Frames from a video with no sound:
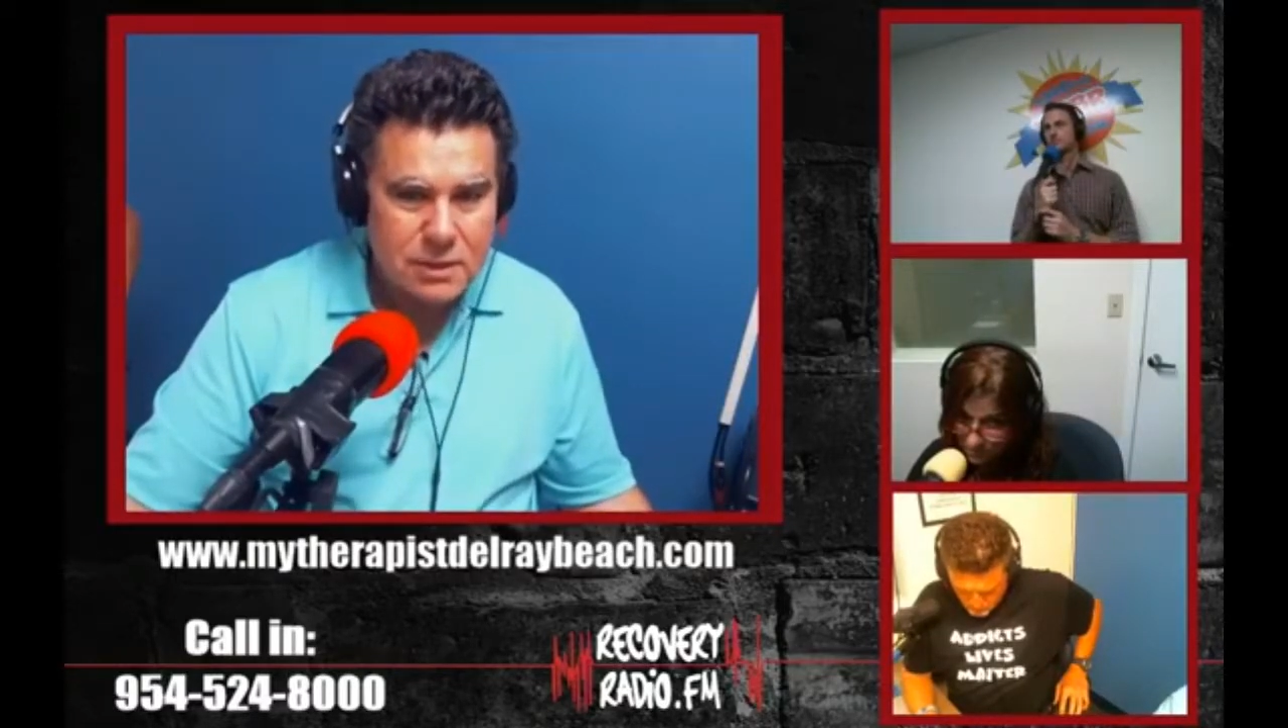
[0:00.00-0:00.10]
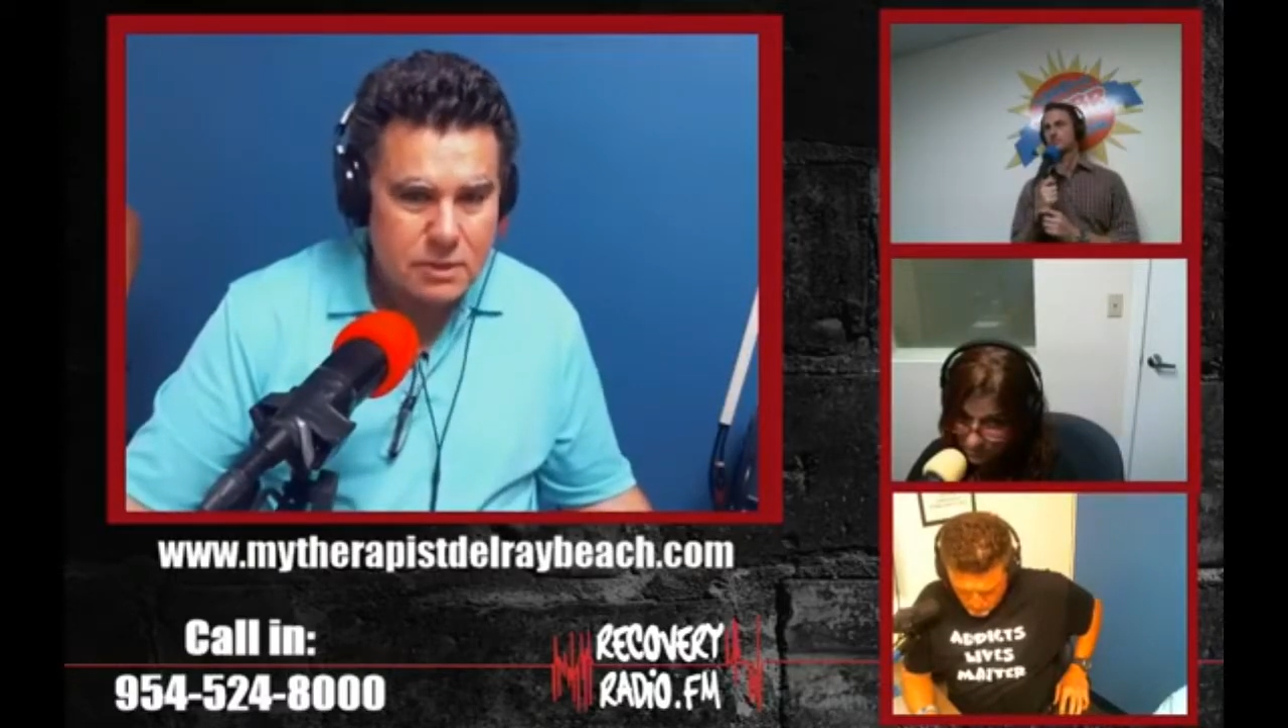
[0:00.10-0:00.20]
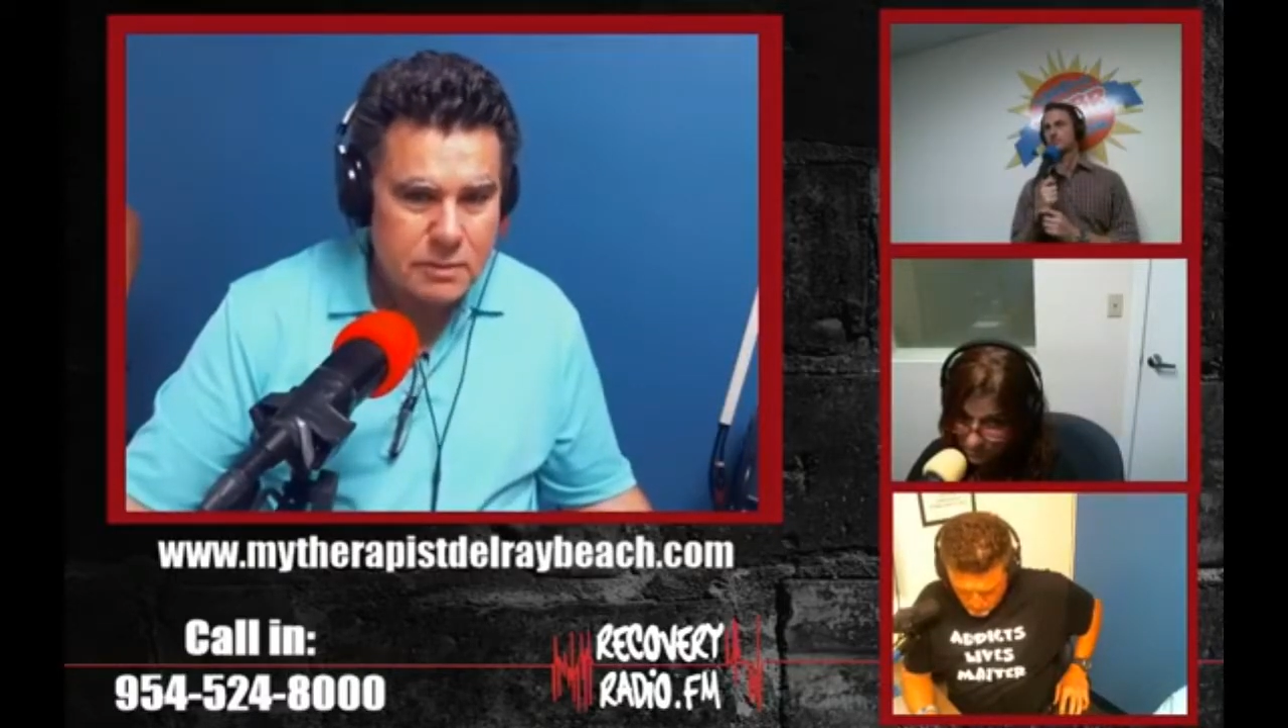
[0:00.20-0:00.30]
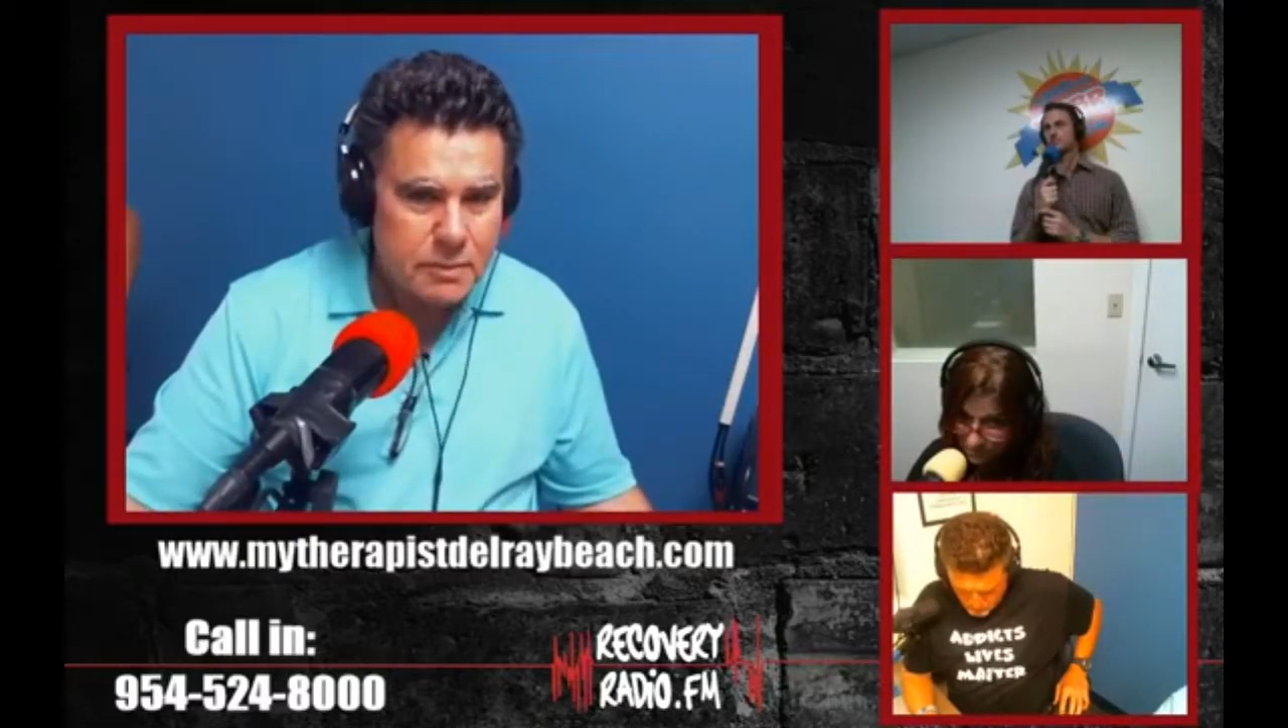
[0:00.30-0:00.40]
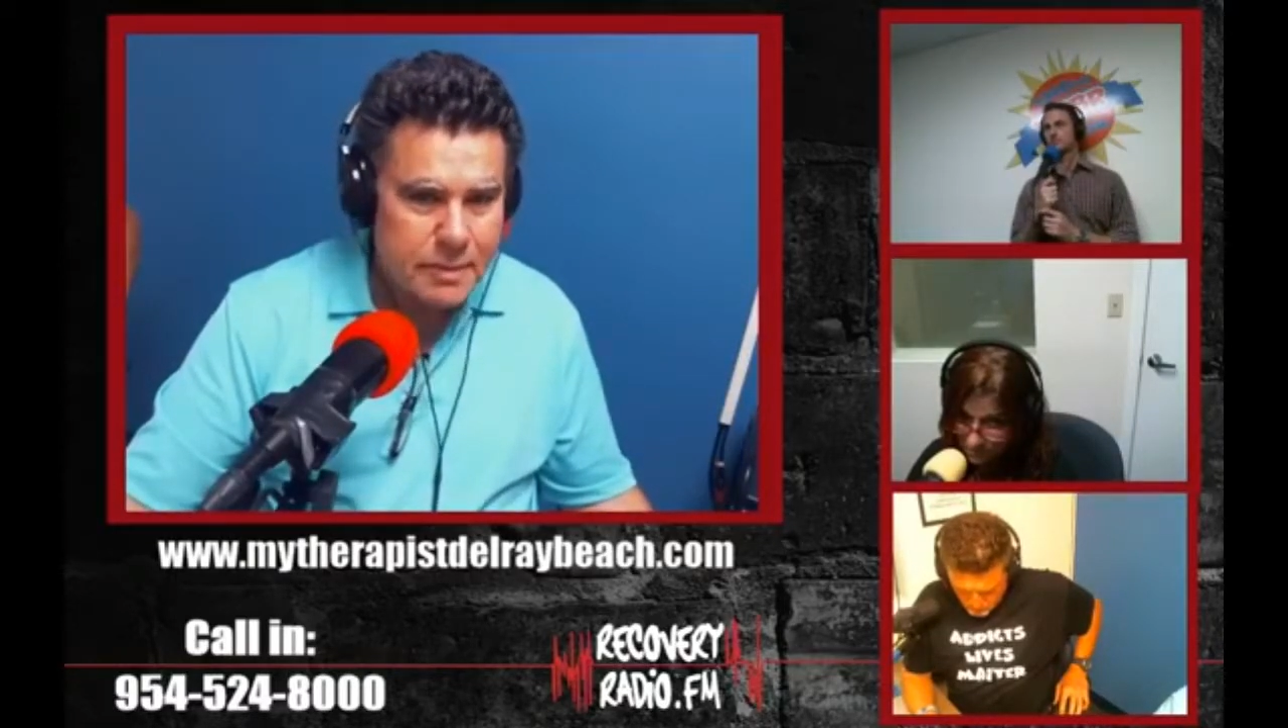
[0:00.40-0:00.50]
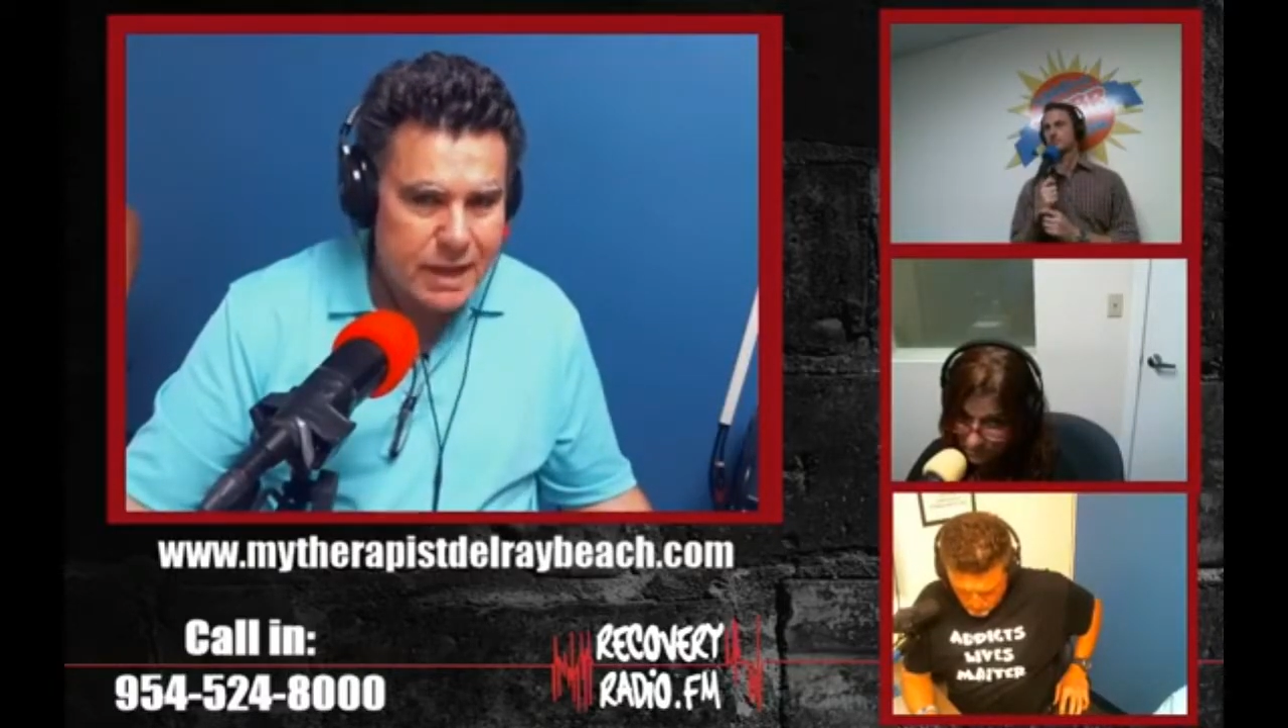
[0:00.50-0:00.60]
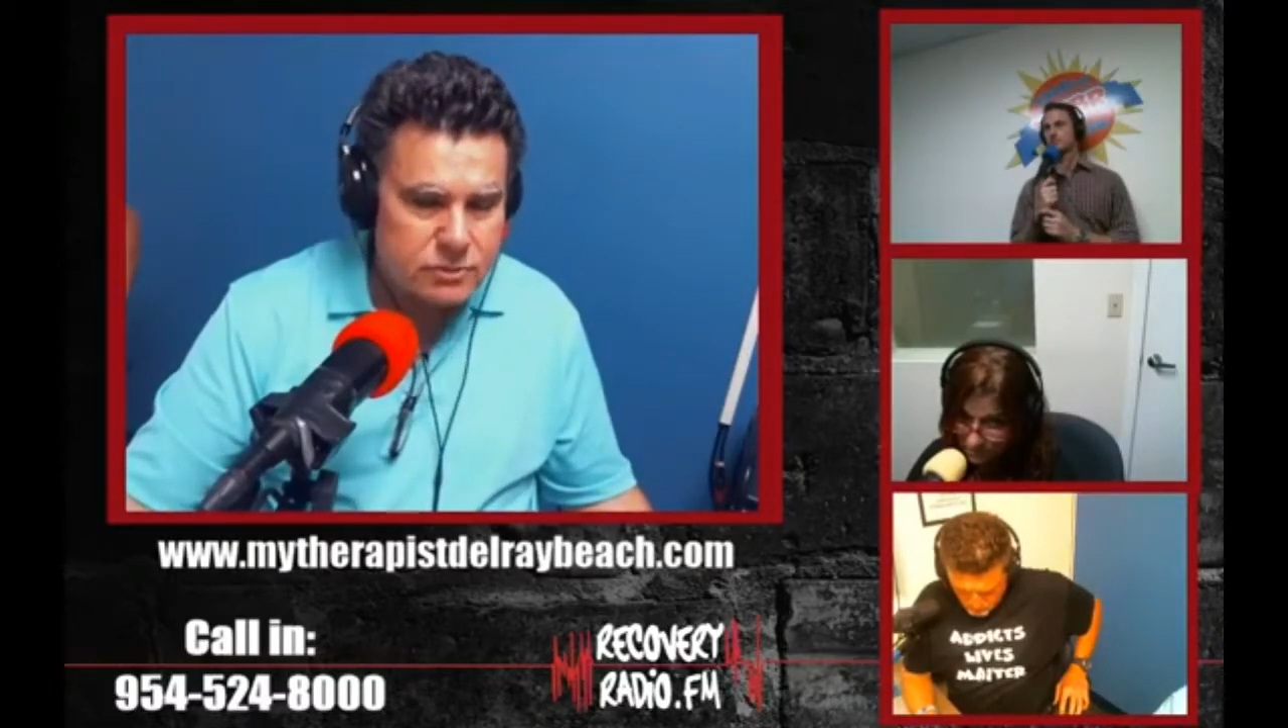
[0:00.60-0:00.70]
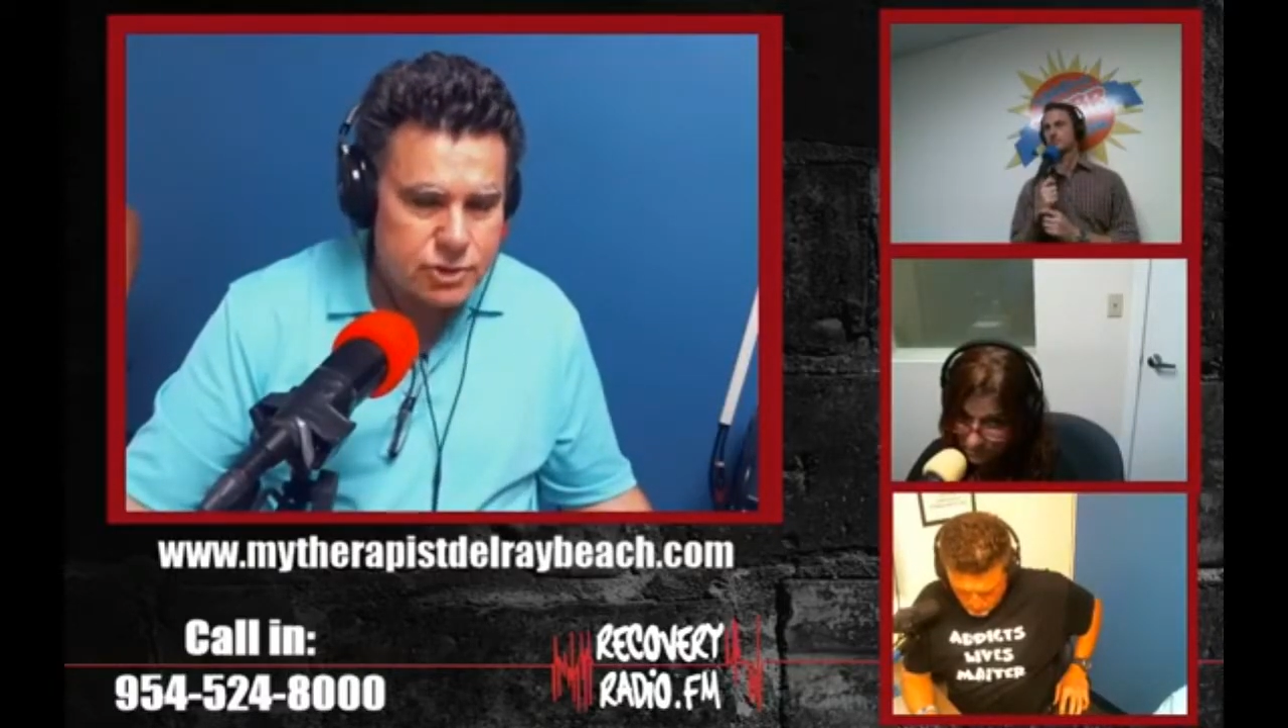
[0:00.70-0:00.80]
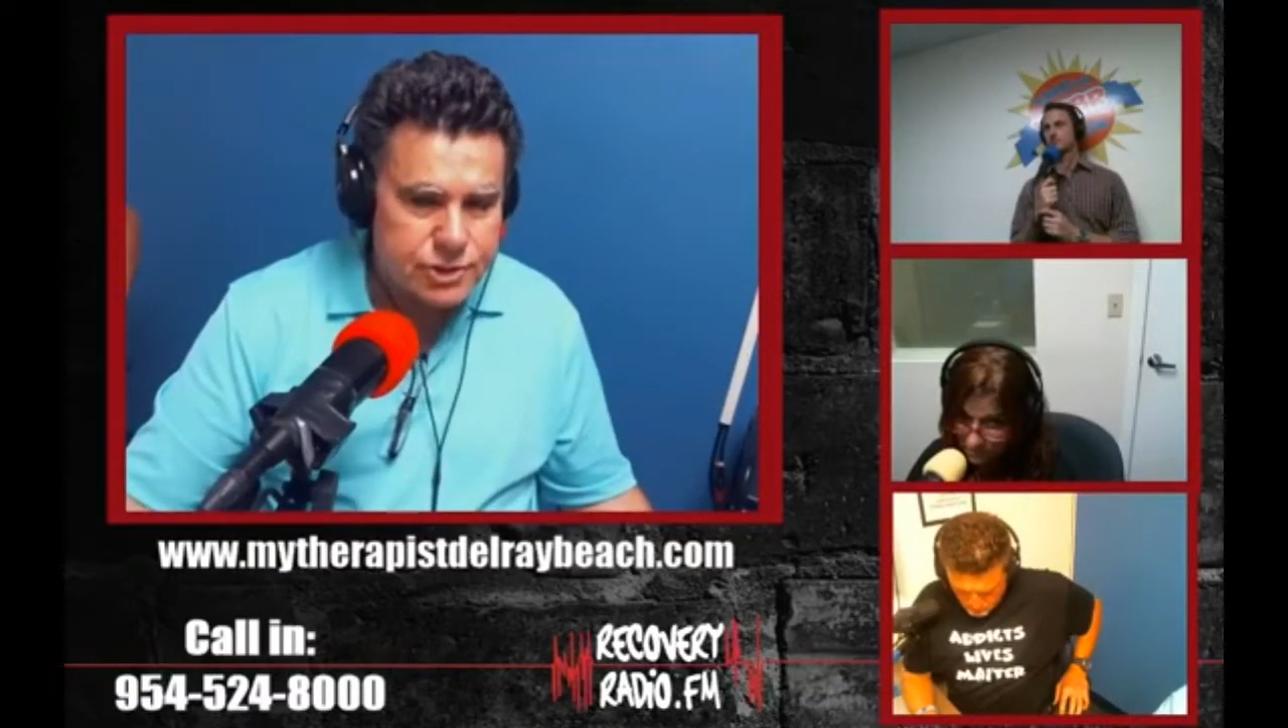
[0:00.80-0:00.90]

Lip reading: little bit about